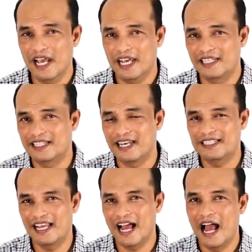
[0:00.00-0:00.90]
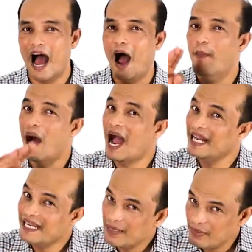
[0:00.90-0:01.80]
It says there, abide
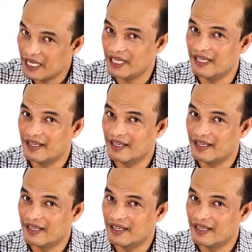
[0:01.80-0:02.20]
in me